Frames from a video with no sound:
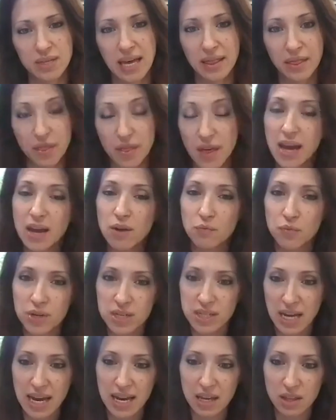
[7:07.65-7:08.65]
and they
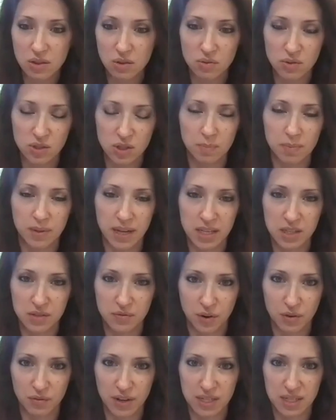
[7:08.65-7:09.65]
retain those complaints
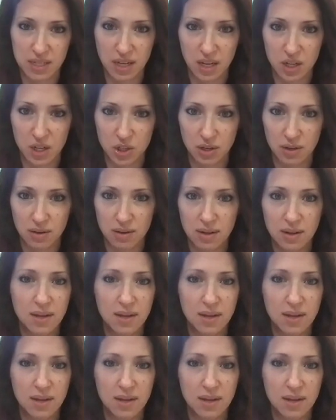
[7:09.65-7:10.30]
for investigation.